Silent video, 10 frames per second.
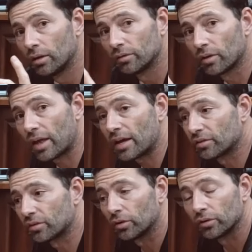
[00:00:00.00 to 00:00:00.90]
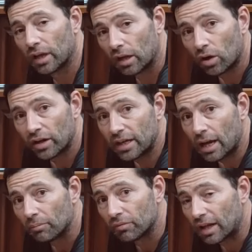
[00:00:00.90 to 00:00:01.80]
So that's good, they're lining
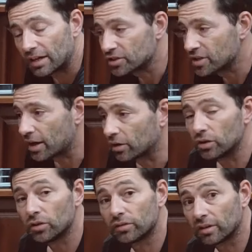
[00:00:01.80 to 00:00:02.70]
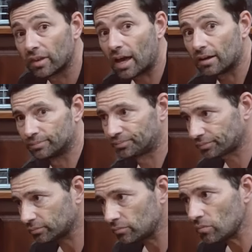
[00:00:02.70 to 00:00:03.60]
up flush now using that
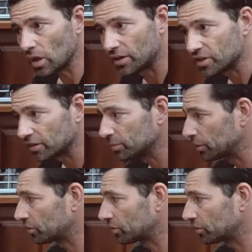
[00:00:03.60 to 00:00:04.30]
adjustment